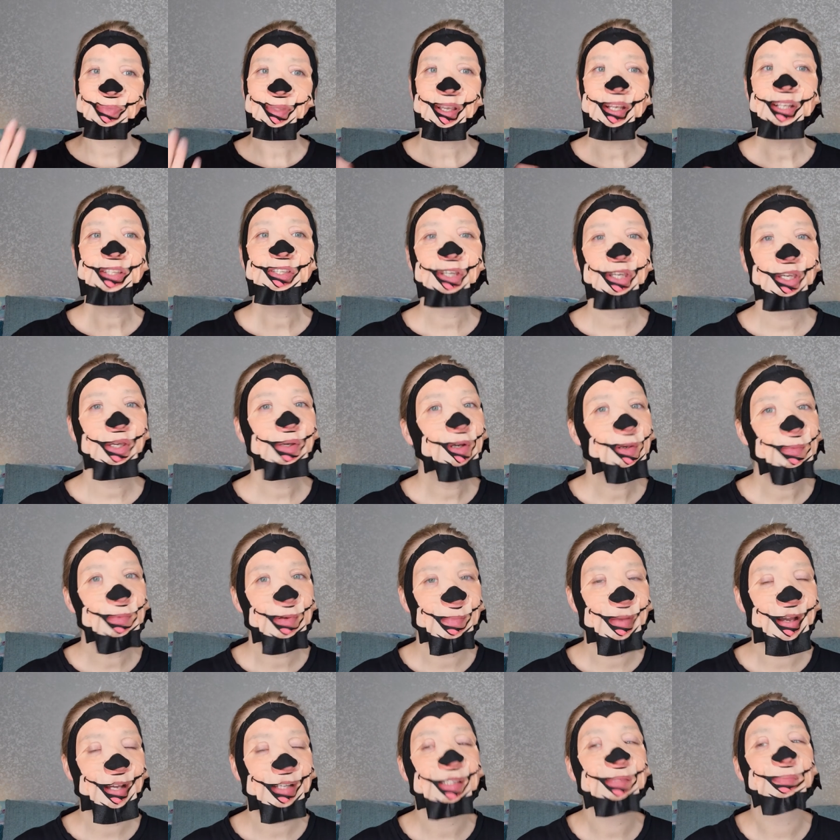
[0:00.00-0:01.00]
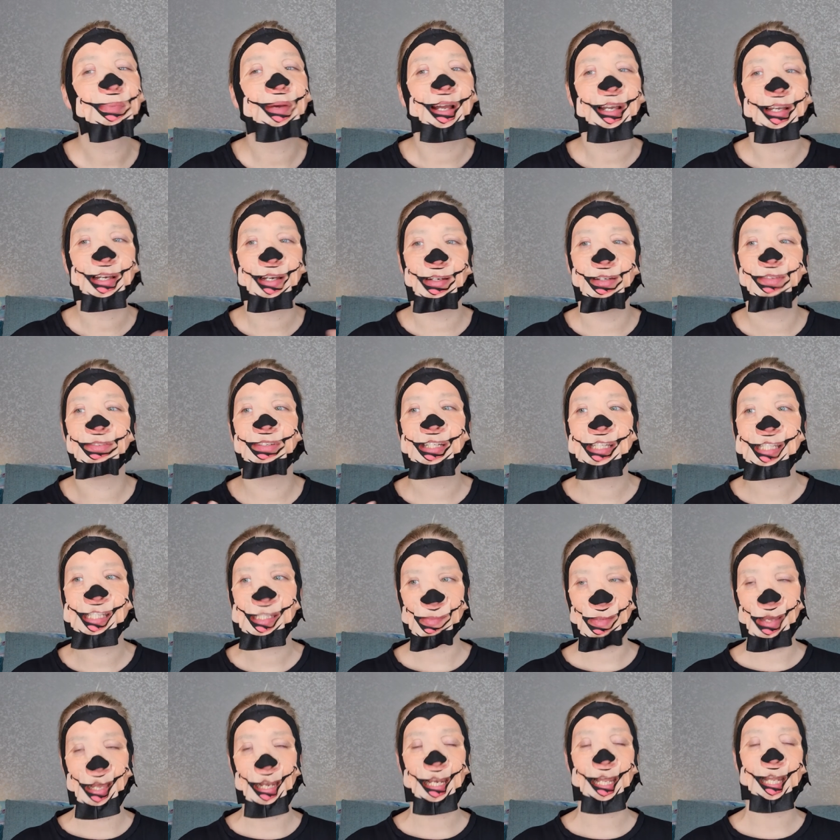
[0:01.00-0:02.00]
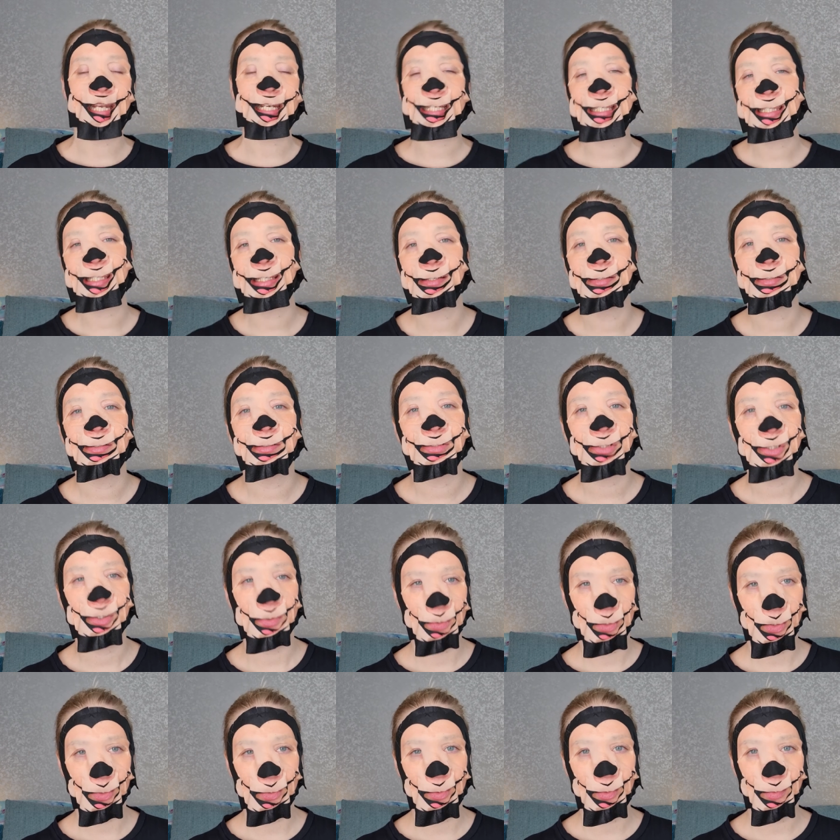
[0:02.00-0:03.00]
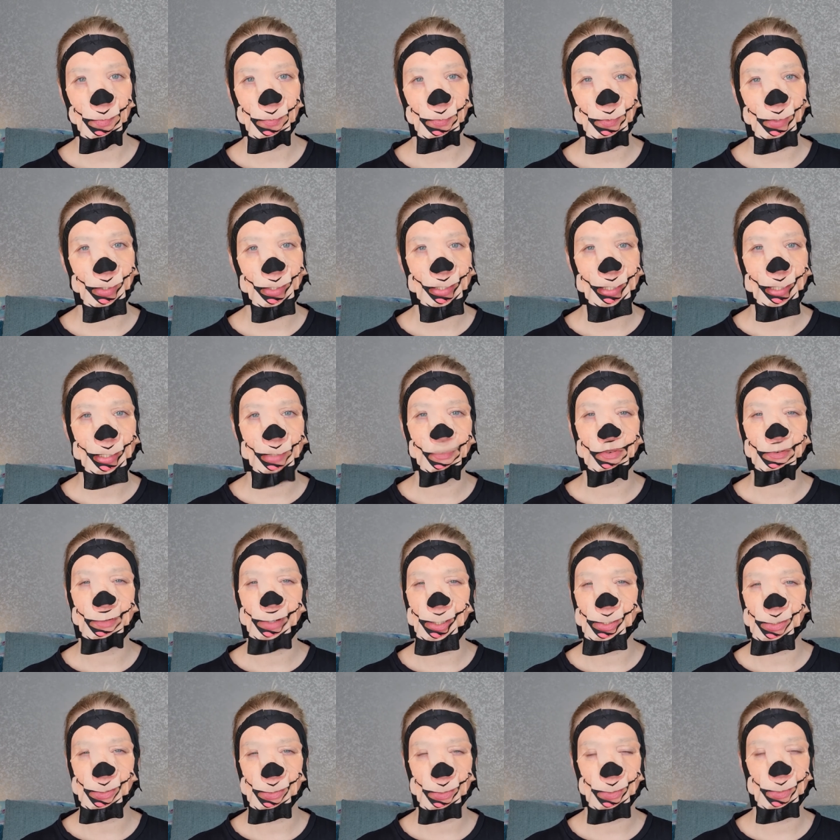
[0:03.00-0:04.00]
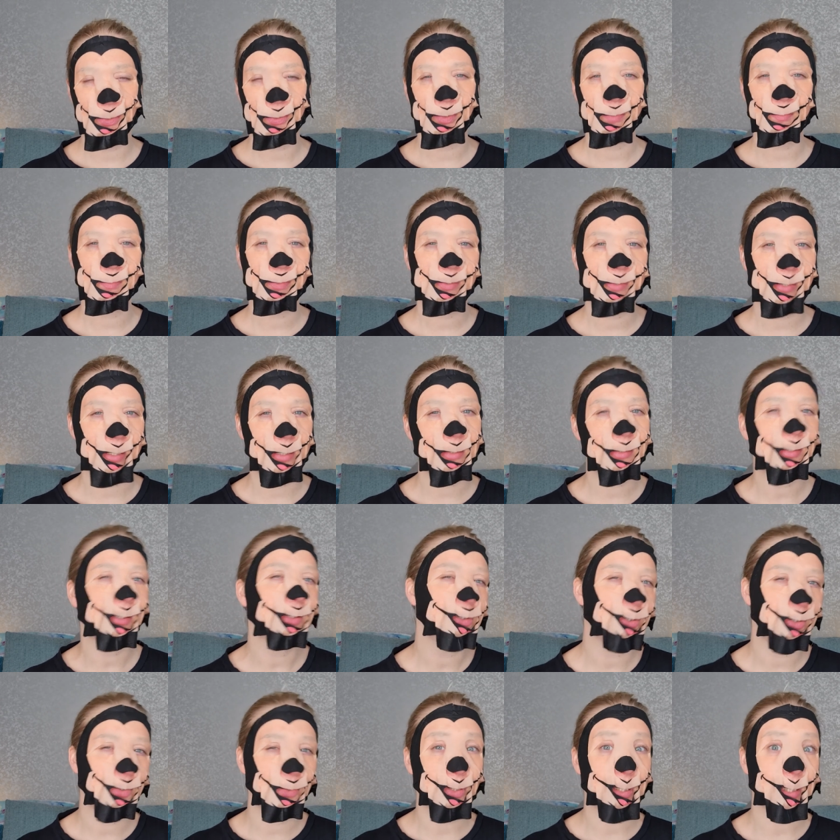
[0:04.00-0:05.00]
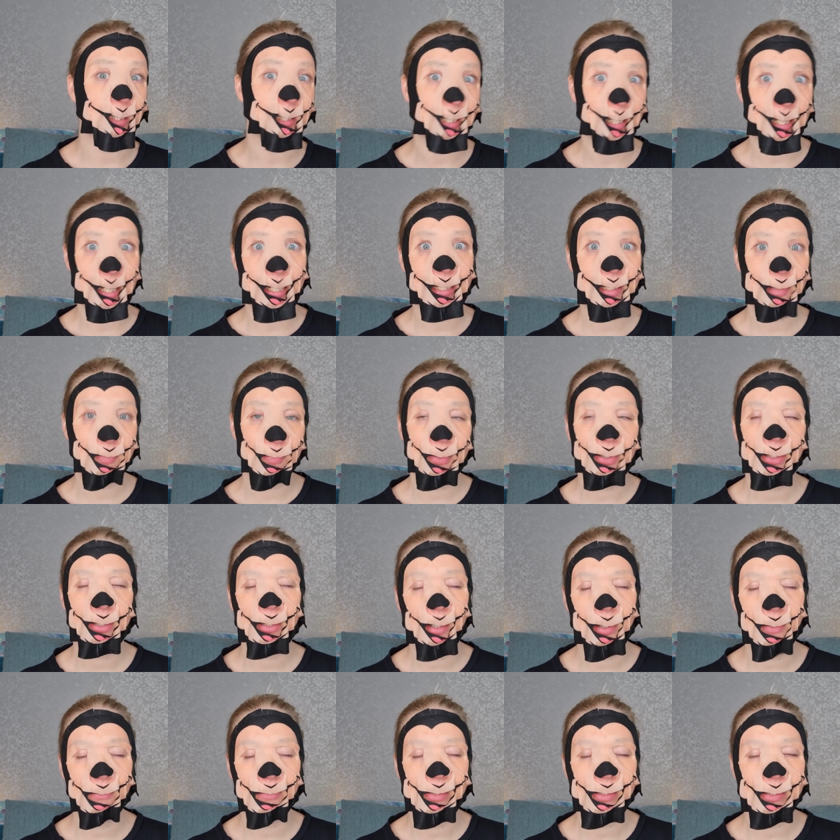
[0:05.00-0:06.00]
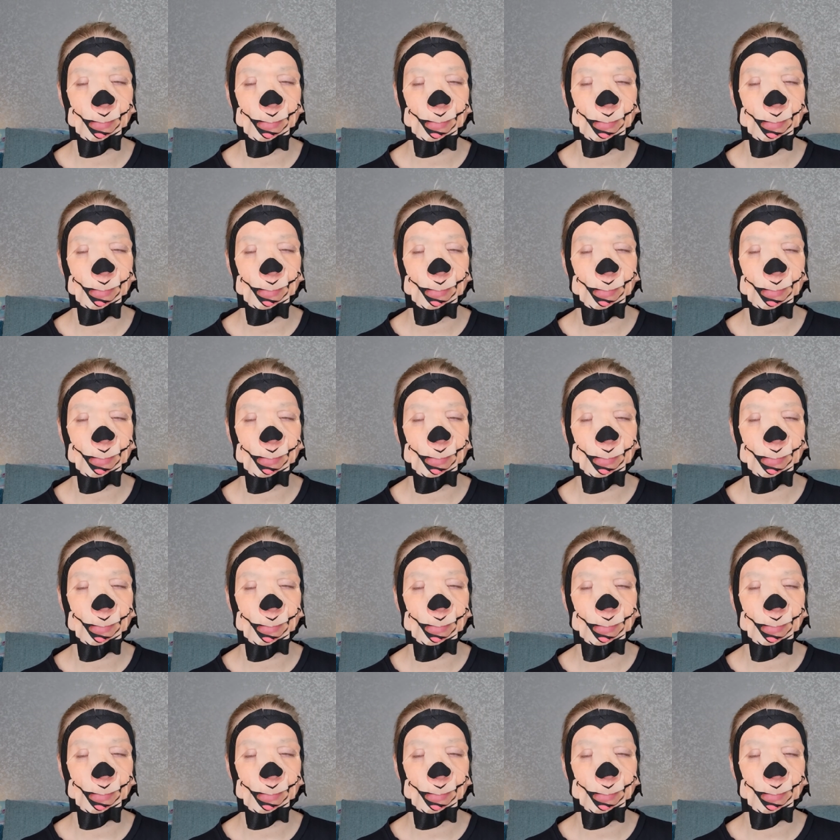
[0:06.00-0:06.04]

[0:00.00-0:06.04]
It's a cucumber mask, but I can't really smell anything too cucumbery, that fresh cucumber scent I usually like, but I can't really